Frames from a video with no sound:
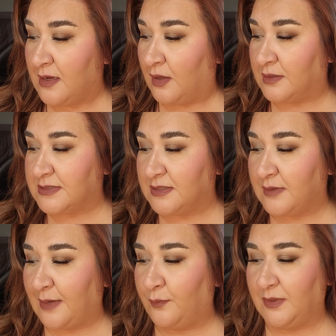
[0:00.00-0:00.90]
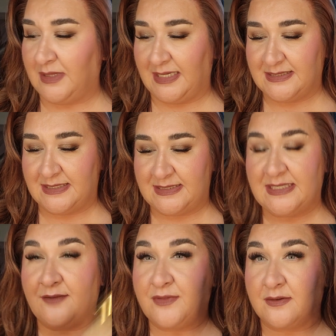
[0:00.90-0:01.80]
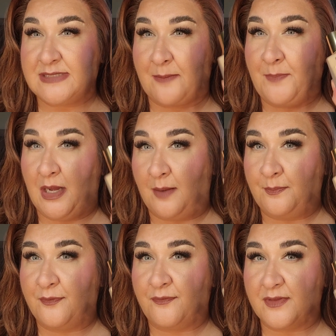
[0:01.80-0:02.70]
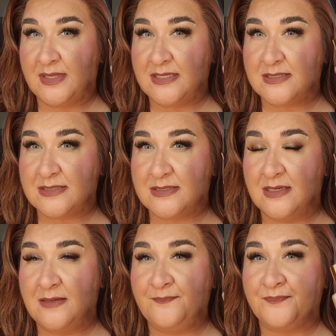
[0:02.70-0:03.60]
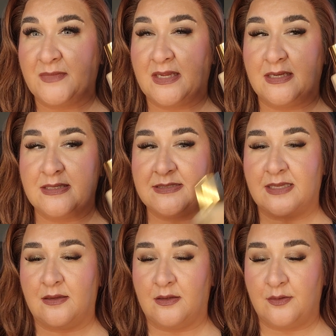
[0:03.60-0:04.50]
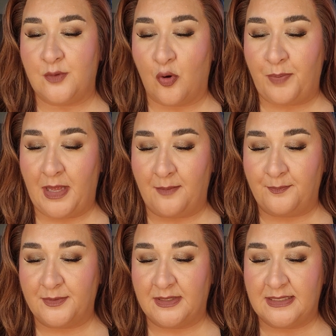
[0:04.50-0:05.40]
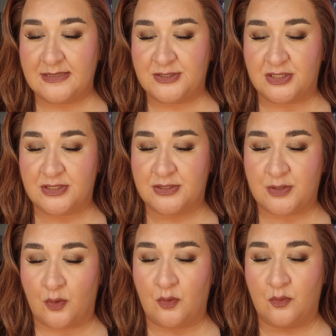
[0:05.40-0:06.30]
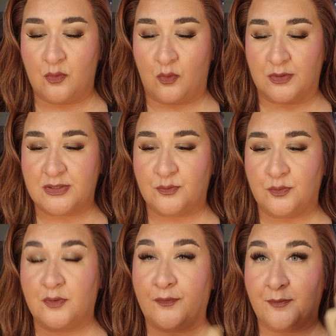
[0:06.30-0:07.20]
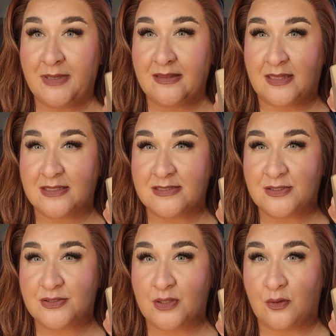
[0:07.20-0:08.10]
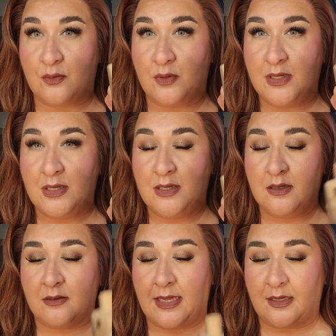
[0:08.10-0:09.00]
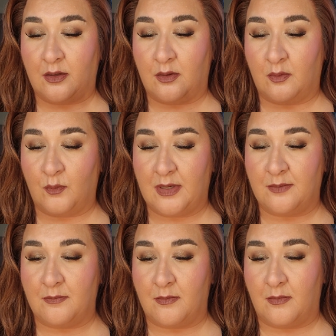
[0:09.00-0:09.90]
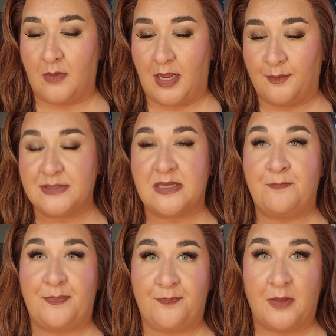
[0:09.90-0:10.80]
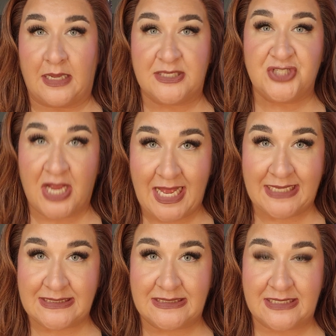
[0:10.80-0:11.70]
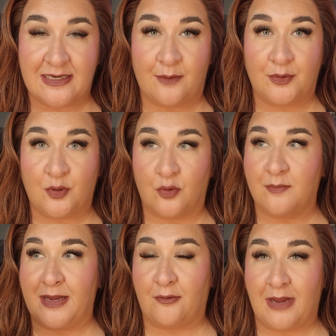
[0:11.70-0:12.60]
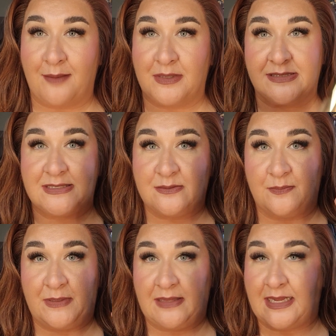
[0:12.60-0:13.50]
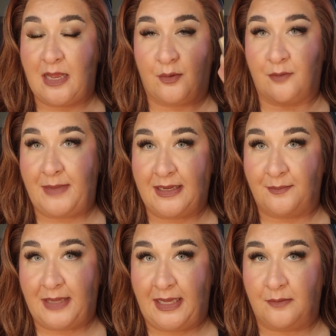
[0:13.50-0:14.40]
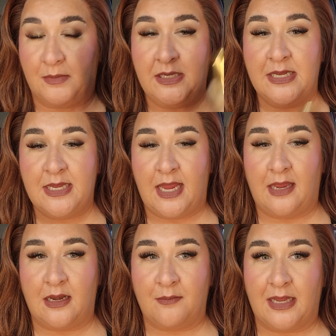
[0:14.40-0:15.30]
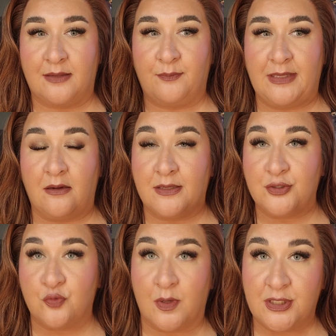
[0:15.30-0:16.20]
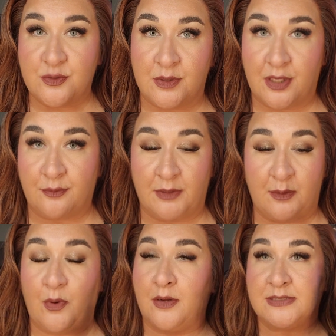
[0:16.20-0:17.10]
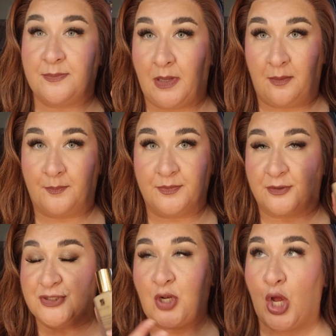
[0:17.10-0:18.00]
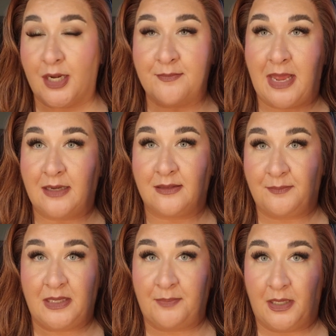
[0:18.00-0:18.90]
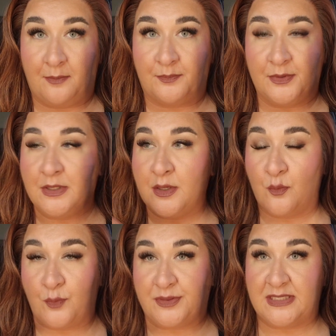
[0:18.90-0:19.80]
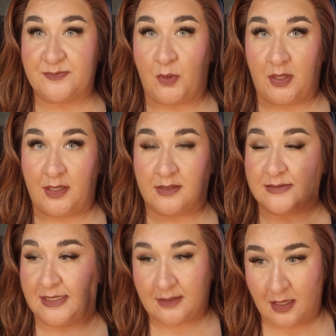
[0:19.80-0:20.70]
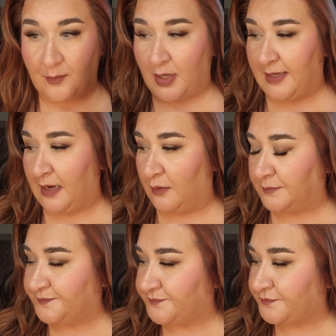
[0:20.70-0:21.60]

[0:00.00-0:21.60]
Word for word: Also, I would like to see if there's a pump for this because no pump is just so old school for me. Like this is so like when I was a like a child and I would go to my grandma's, this would be like how her makeup came. And I'm like, we are in 2023. Where is the pump? There should automatically be a pump with these products. Like, come on now.